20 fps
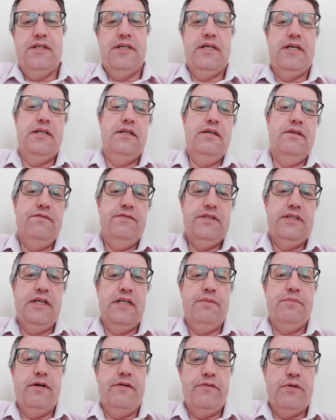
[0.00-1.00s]
Again, you've
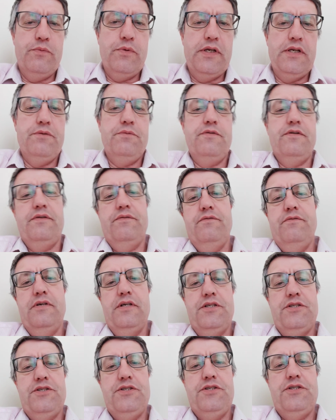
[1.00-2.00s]
seen about the
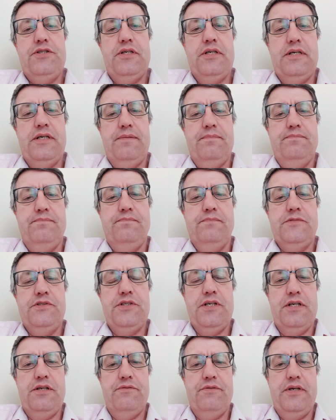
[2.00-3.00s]
Windrush
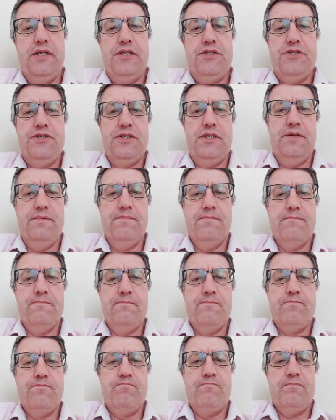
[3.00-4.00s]
generation
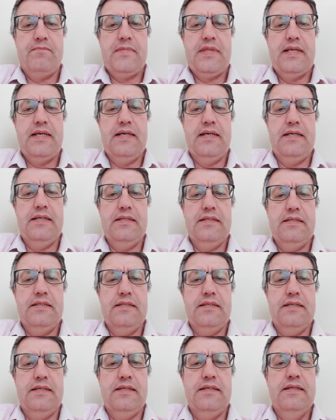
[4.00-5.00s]
and
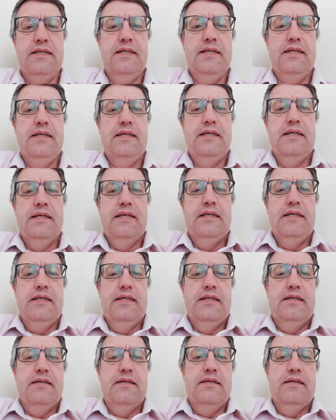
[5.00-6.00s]

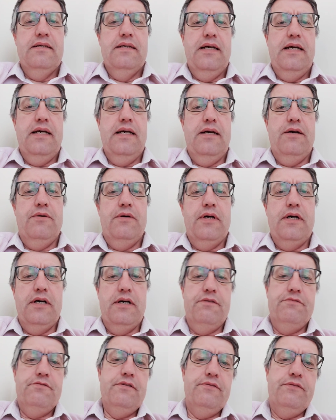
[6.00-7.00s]
how
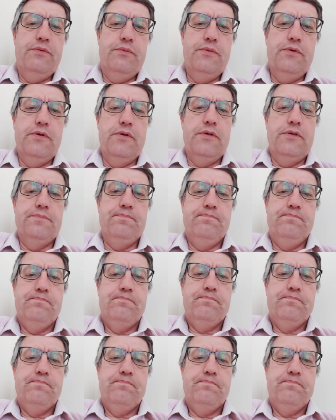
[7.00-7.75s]
after the war